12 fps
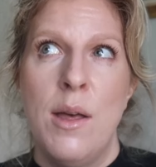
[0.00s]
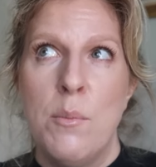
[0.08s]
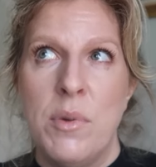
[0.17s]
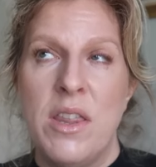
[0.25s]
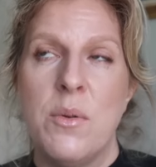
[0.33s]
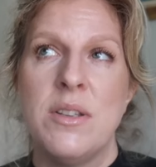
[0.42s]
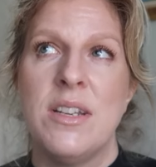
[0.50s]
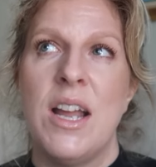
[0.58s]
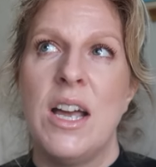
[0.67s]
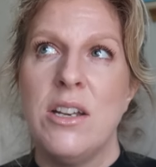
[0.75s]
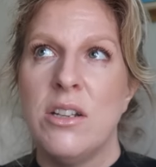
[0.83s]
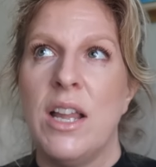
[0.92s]
but there was an
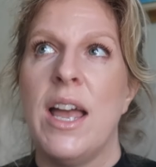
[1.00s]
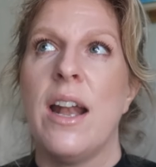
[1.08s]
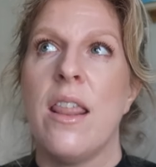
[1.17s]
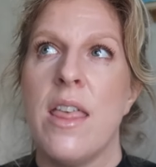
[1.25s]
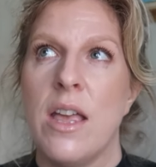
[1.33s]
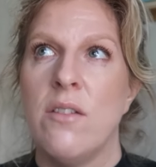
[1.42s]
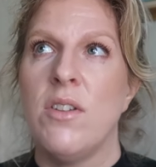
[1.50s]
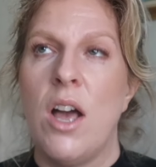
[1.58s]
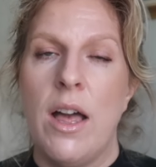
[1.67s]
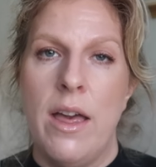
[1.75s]
underlying thing of not